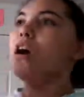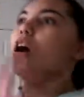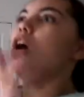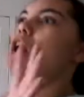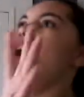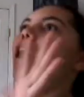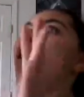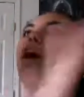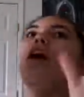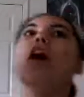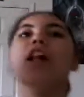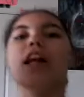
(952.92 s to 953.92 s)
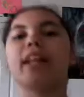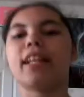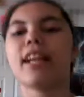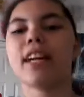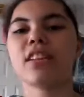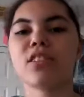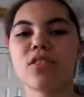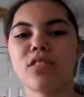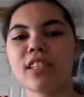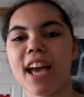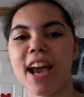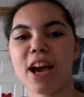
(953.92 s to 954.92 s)
oh, like they get so
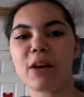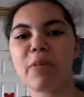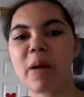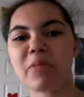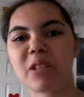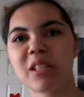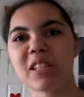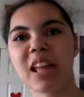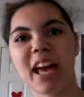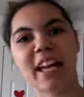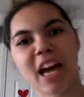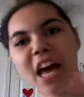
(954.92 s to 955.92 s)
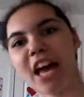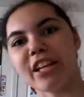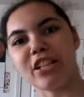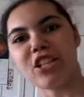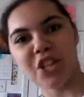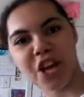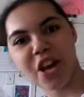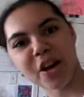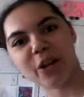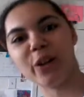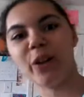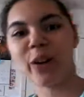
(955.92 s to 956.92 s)
scared. But I'm just like,
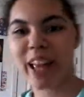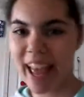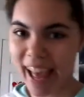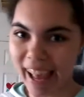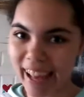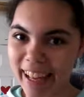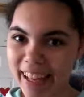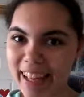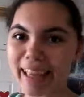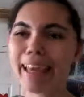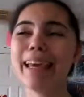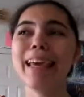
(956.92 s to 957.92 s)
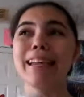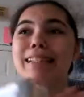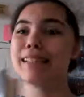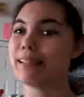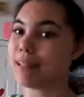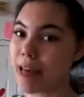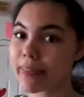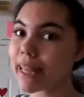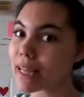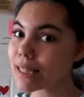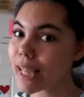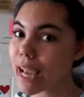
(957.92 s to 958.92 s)
chill, okay? It's not
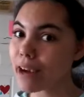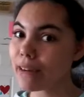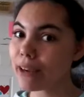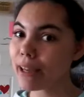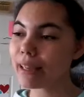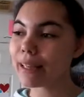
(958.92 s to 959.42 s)
that scary,